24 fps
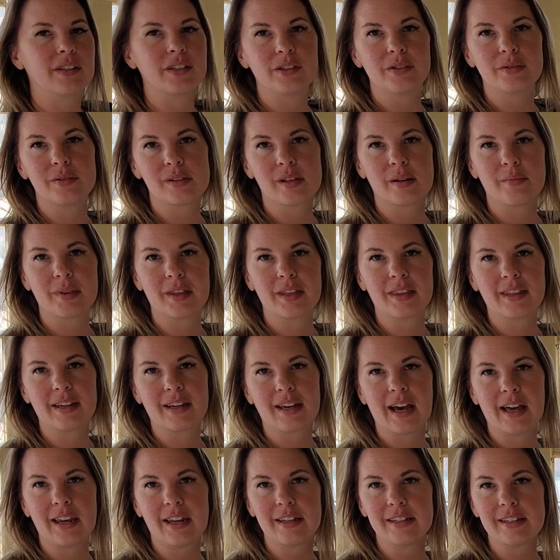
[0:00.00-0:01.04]
can do something that
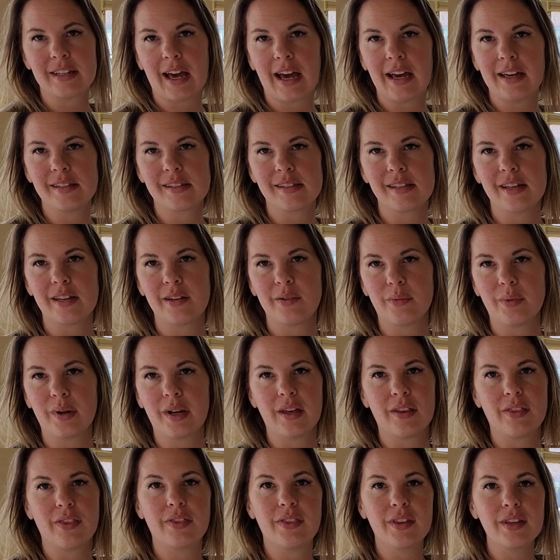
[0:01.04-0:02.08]
kind of ties in
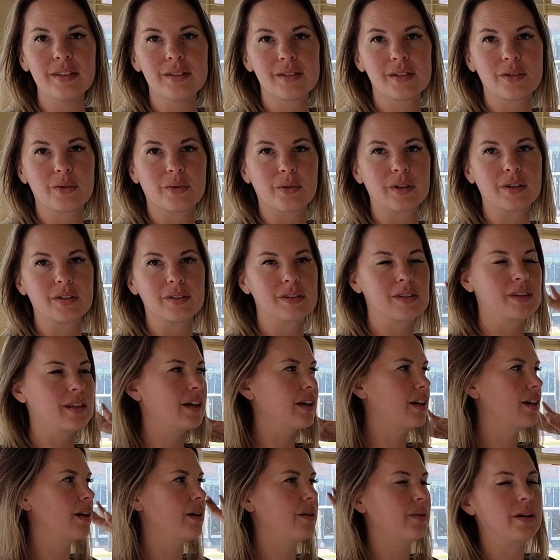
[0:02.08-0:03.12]
with these doors
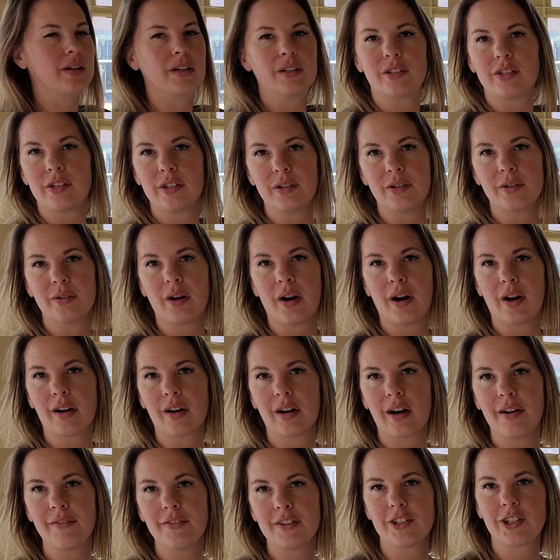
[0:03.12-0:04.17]
that go into our
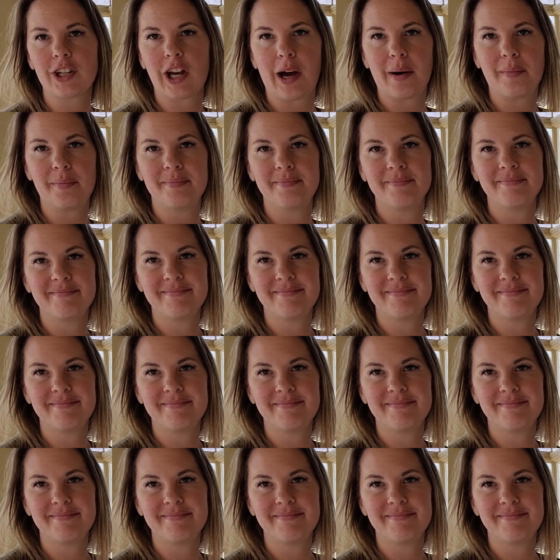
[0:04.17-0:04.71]
coffee shop.